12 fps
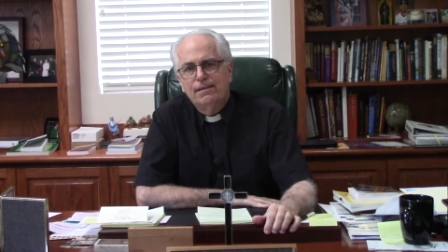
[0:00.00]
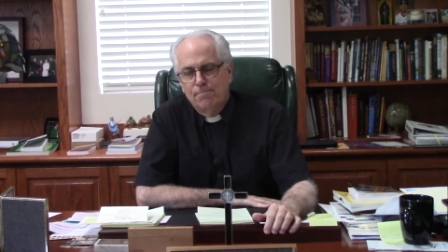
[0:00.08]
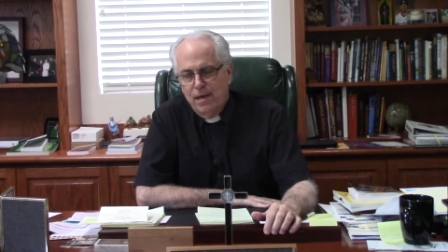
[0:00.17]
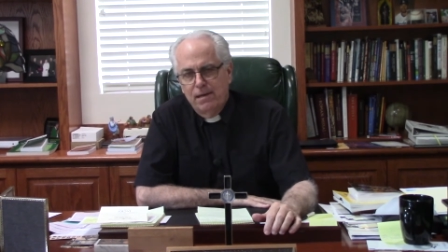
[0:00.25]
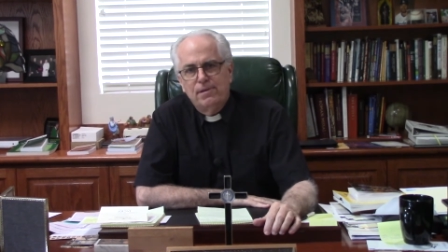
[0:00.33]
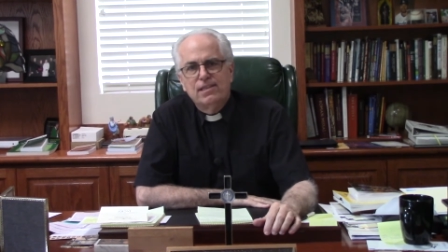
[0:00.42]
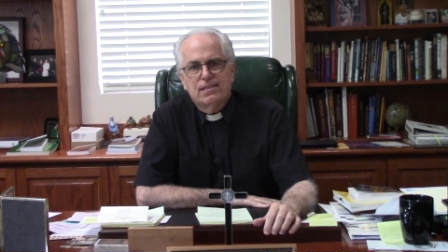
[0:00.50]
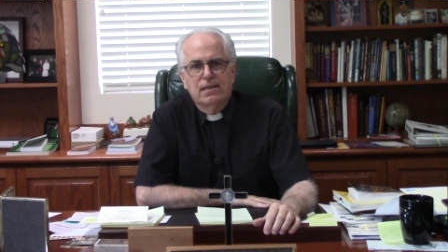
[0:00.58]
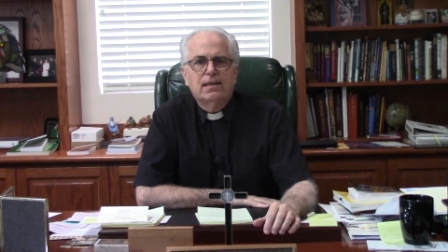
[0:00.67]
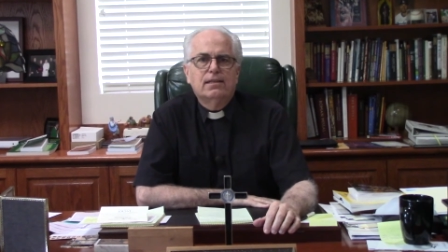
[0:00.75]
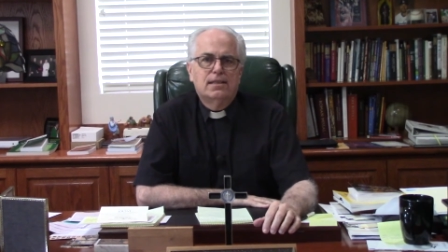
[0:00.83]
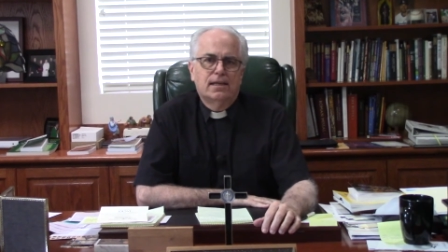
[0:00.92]
may be
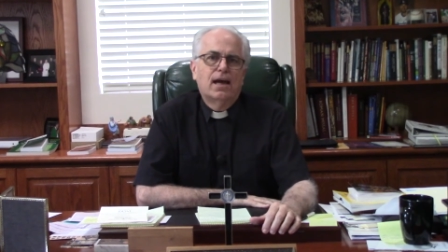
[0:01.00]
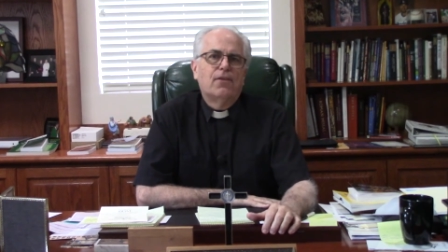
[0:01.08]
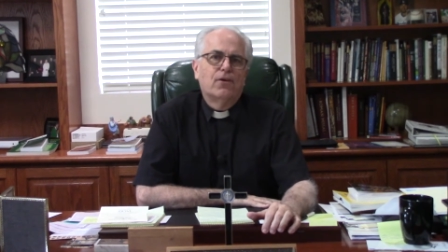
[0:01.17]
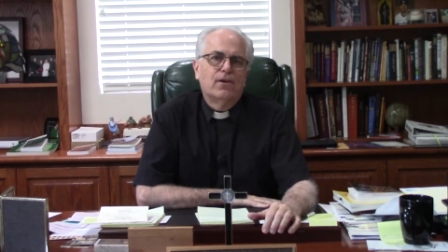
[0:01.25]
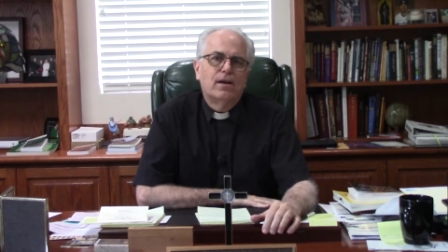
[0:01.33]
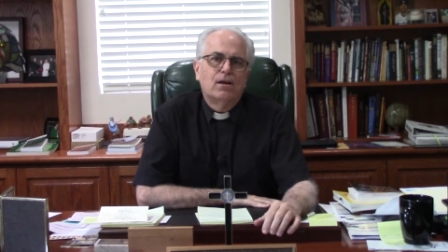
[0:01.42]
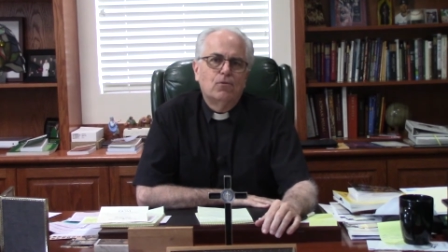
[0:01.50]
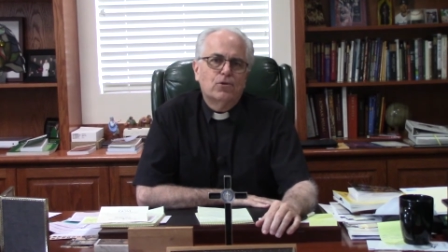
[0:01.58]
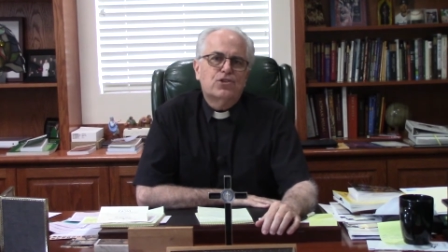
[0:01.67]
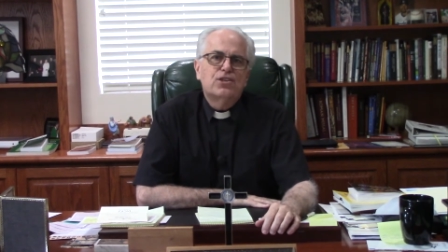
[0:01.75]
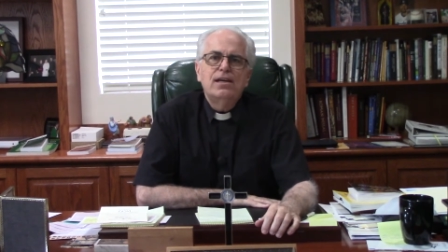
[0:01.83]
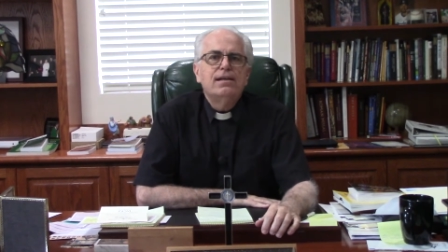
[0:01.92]
sitting together. And we're
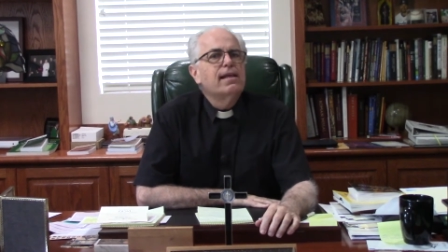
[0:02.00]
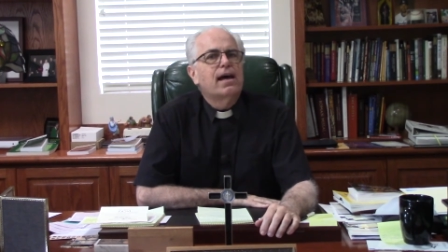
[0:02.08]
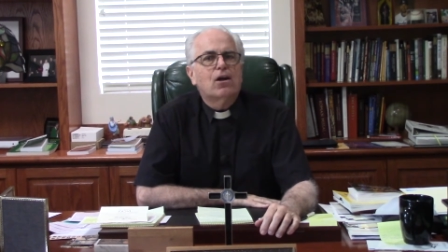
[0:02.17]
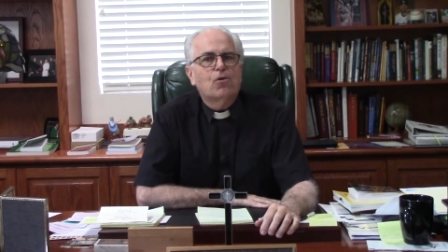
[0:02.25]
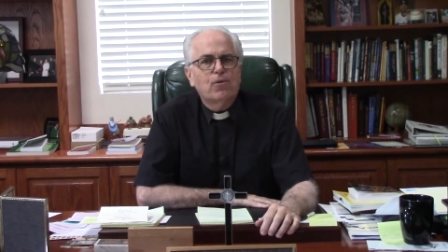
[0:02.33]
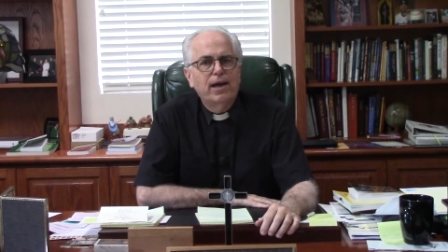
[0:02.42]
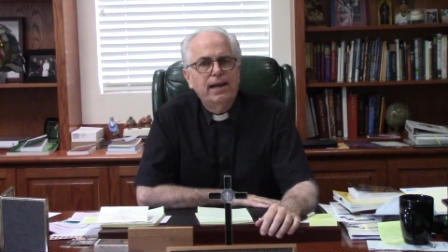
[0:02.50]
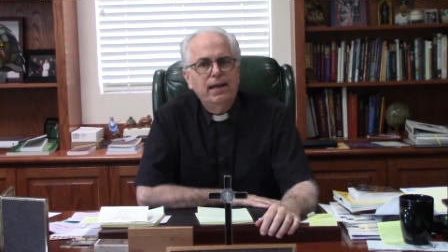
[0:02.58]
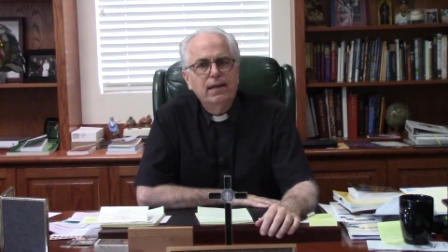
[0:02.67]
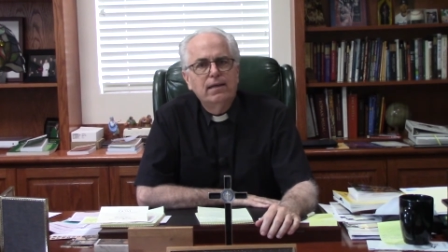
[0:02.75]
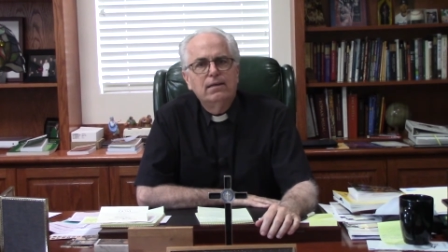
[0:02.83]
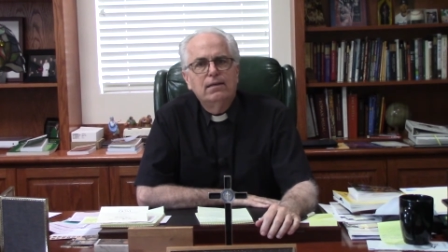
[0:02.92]
seeing that already.